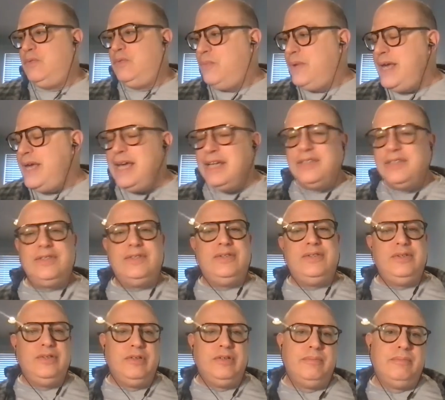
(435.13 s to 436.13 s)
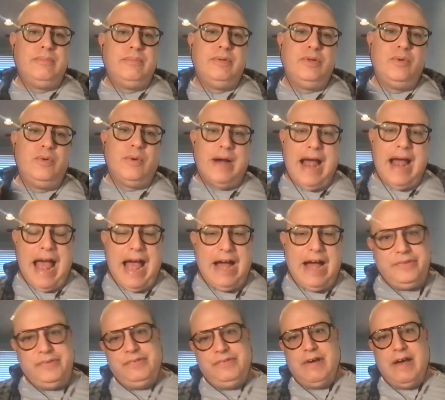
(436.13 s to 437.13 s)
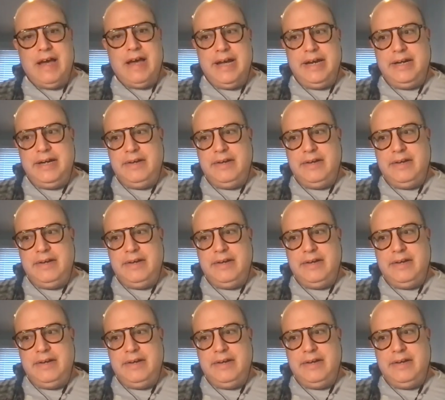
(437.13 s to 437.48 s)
we assume who are outside